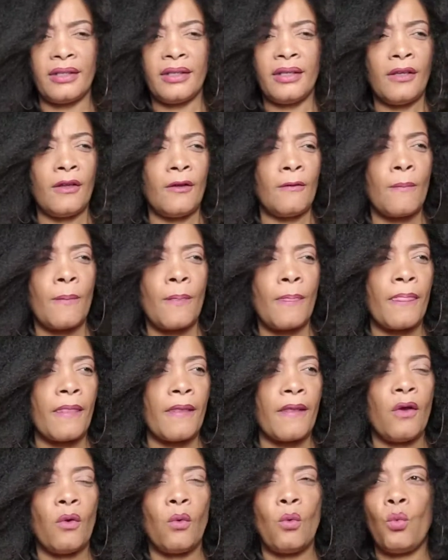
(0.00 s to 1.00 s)
And
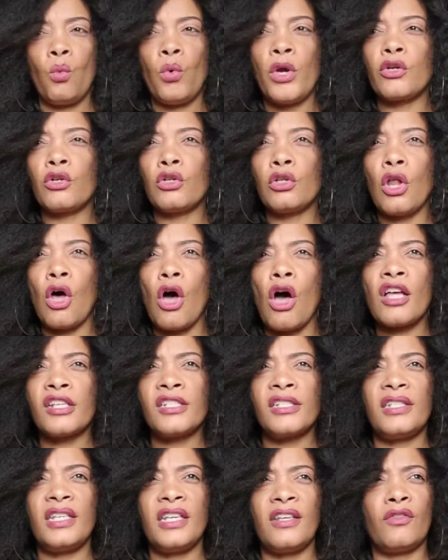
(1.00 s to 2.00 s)
we're
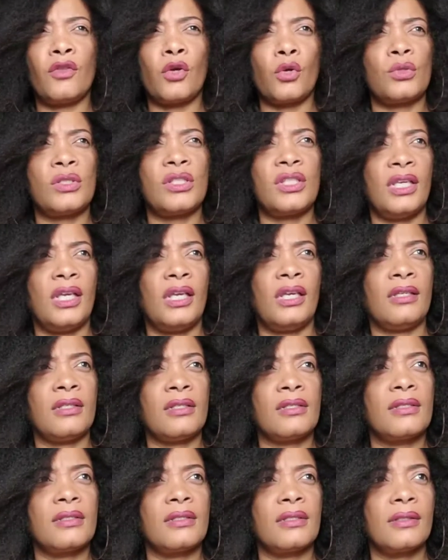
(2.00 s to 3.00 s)
lost in those
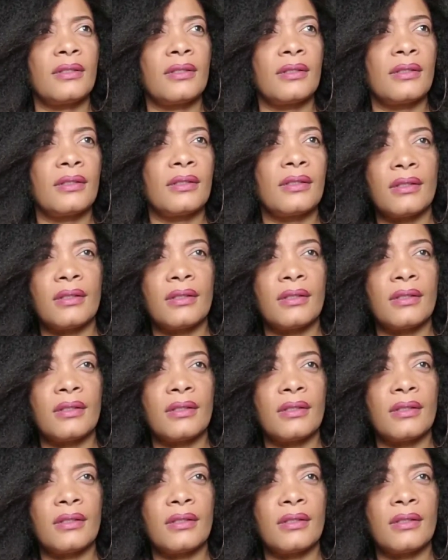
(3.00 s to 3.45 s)
things.